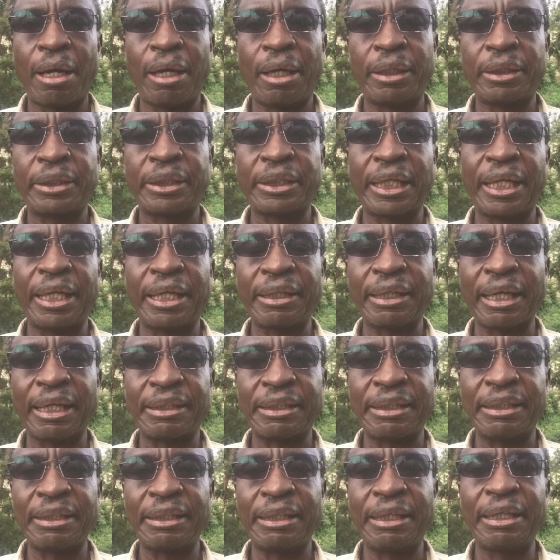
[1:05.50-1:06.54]
saying that
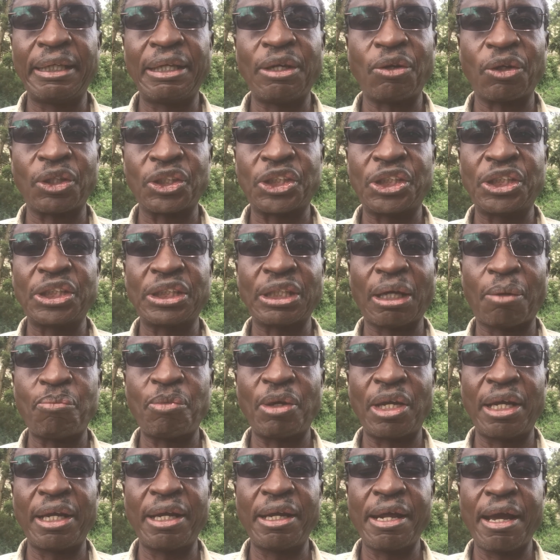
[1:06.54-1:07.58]
he or she is a
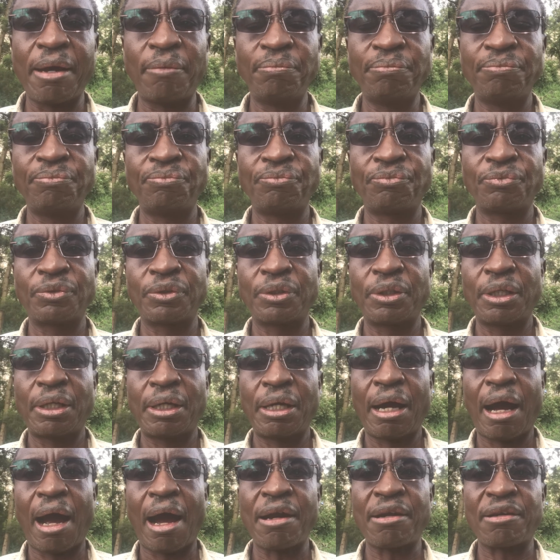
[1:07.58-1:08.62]
millennium
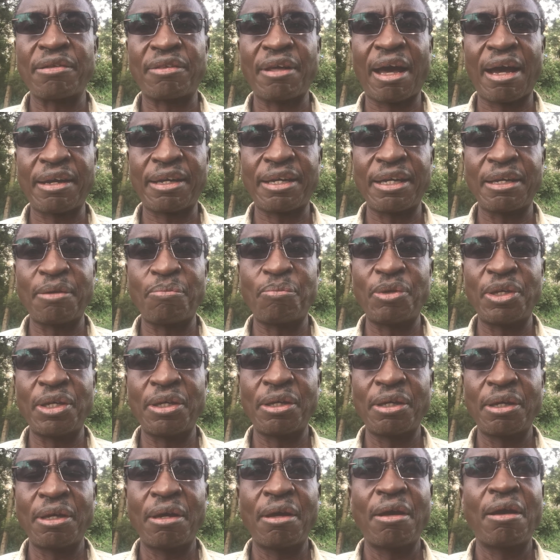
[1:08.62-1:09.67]
and thanking me.
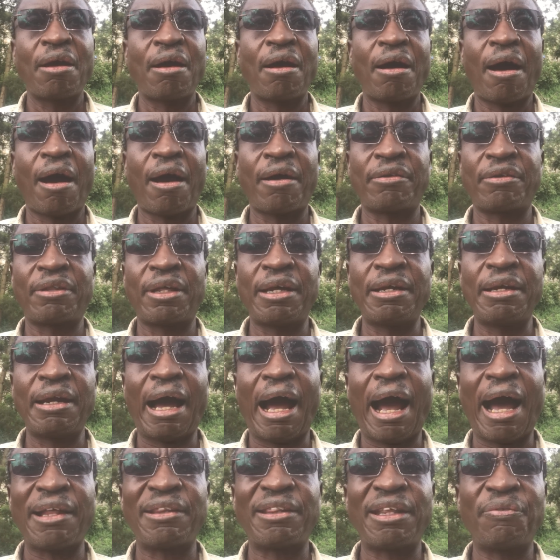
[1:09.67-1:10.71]
And then
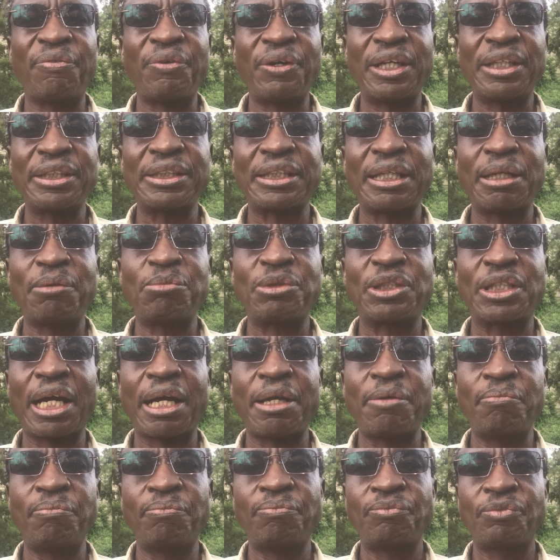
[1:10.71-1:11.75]
at the very same
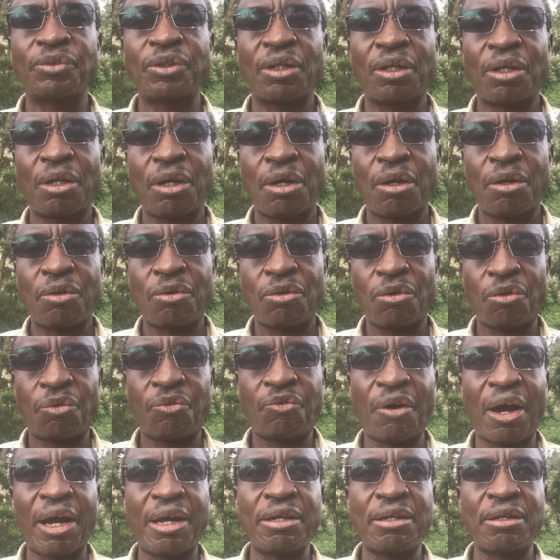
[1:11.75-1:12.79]
time, you
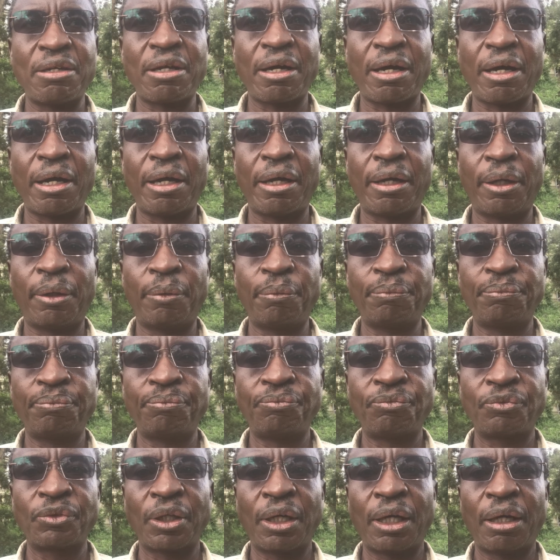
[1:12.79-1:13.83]
find,
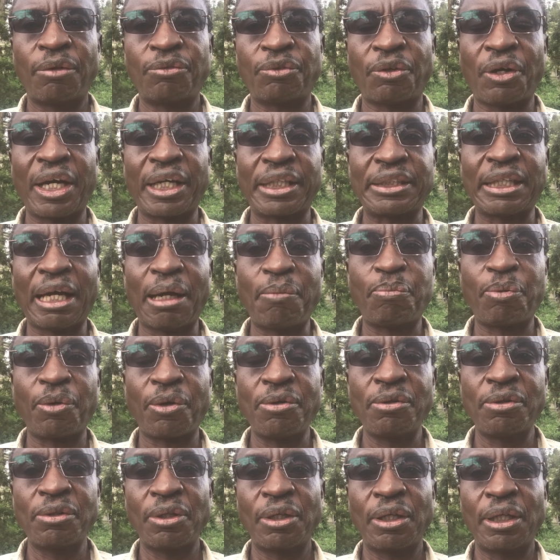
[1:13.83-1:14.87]
for
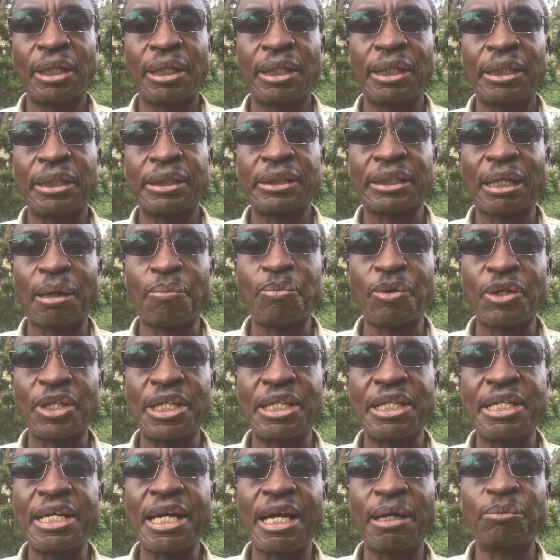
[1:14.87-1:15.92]
example, somebody
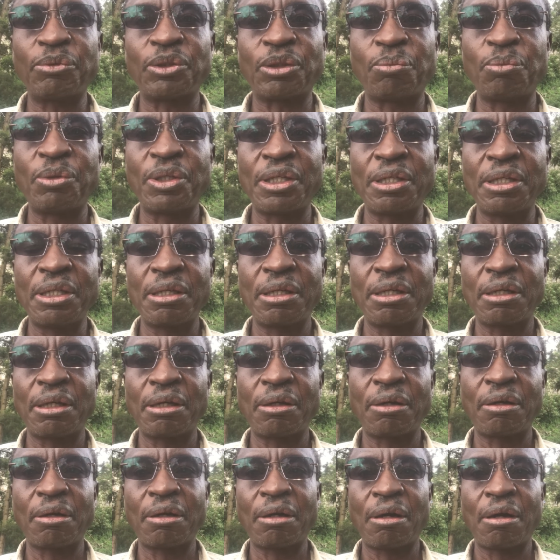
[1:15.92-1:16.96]
DMs me
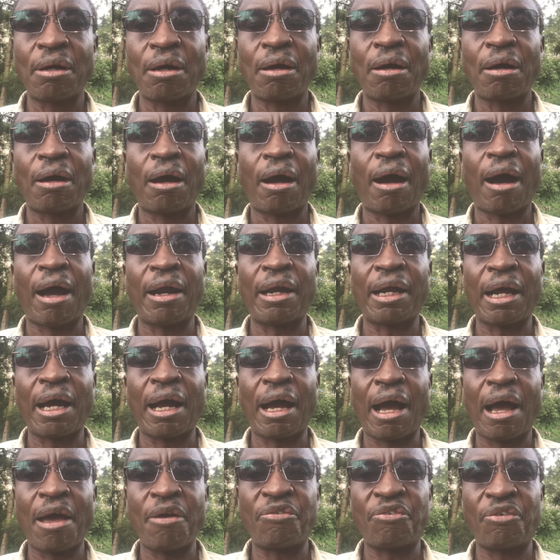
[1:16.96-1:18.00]
and a
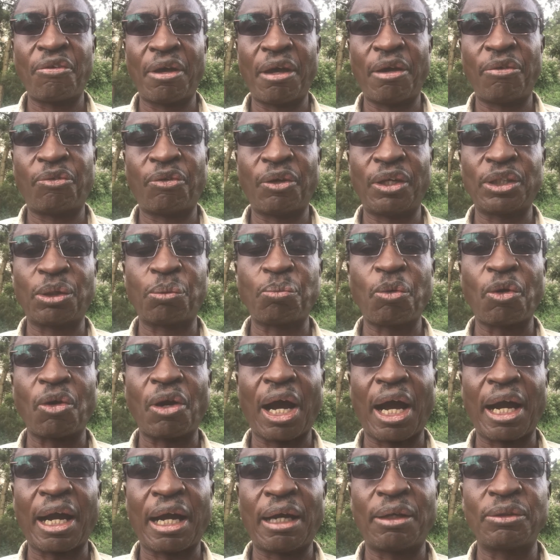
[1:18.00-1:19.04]
Facebook
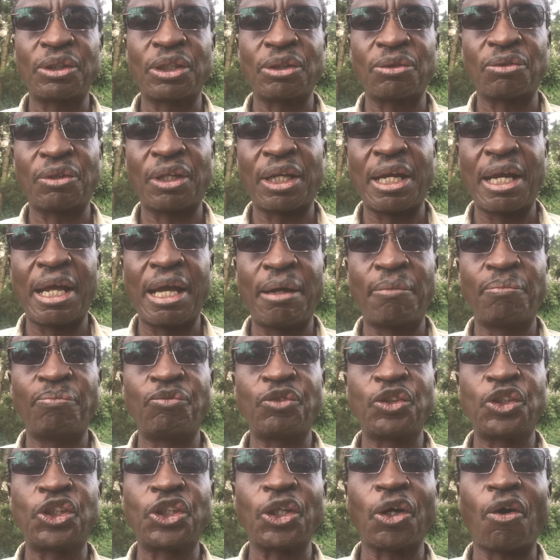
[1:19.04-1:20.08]
account of the name
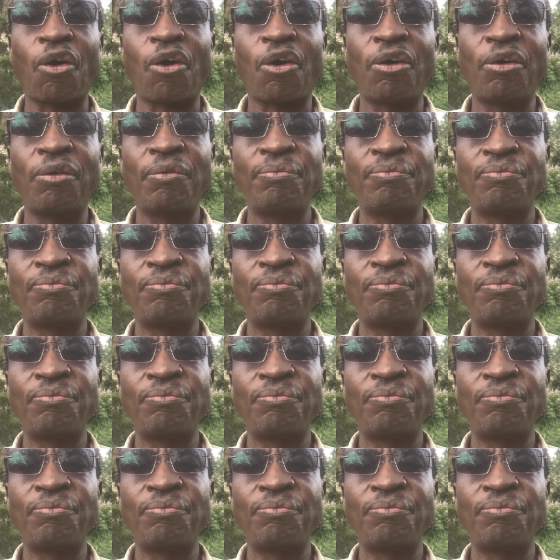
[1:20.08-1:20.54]
Joe